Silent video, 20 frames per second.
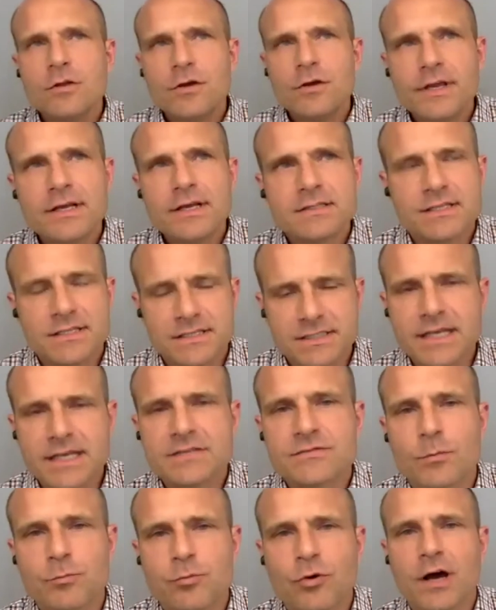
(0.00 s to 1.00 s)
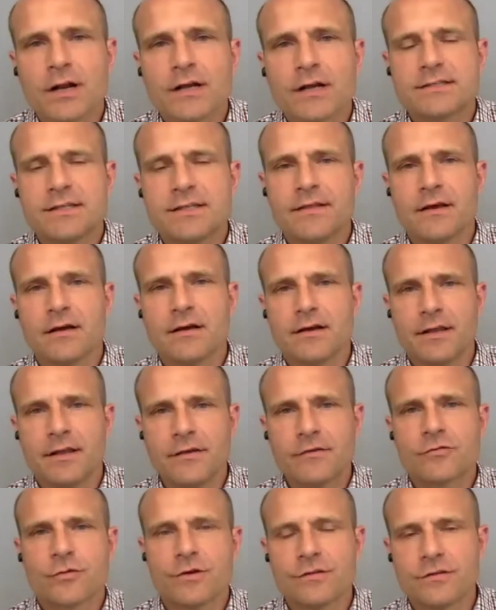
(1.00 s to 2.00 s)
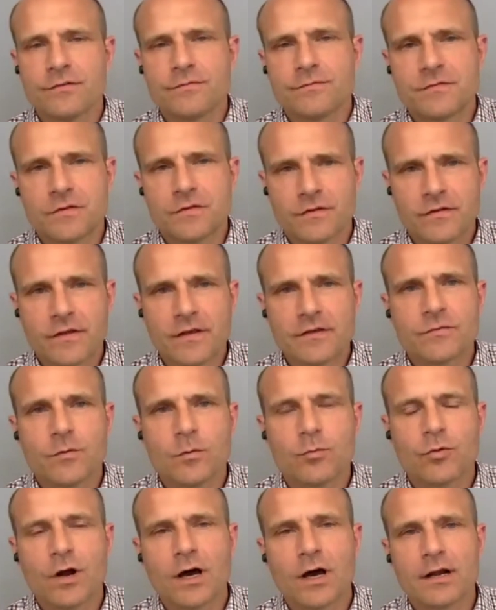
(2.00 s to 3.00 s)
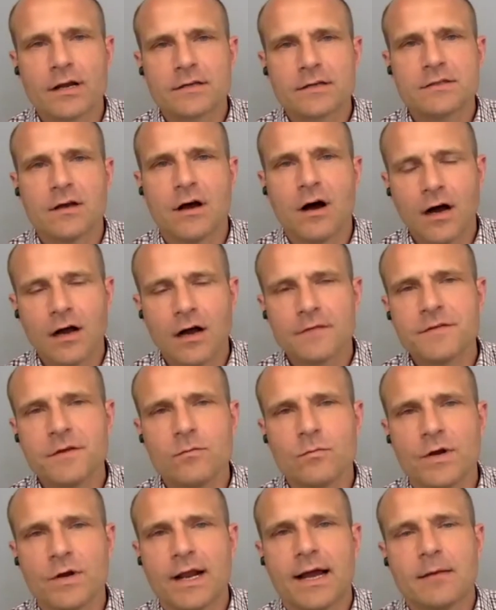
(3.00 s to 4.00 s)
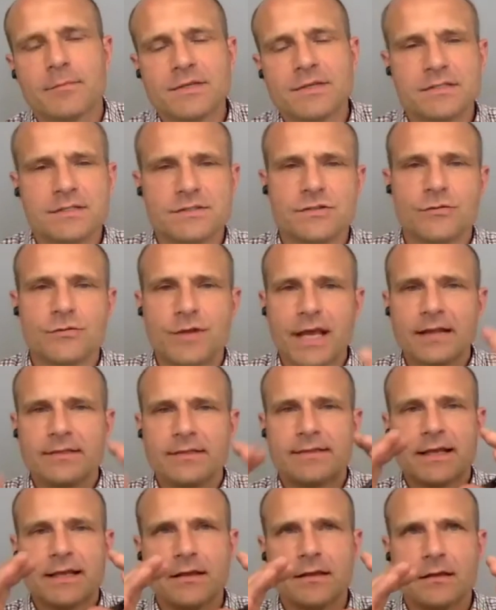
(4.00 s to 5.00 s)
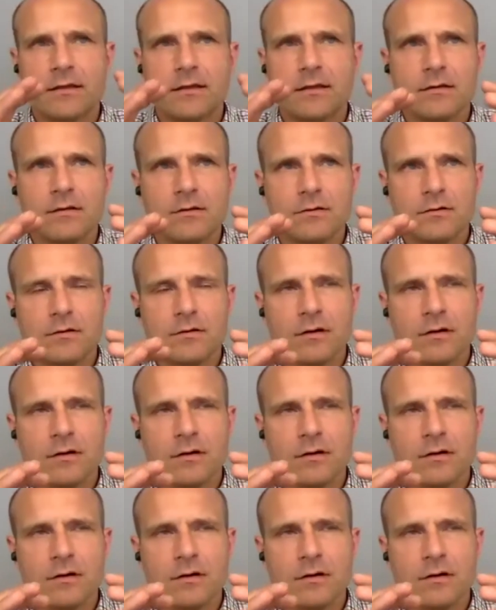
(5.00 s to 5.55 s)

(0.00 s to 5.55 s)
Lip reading: at successful products and the histories of successful products, often what happens is you get the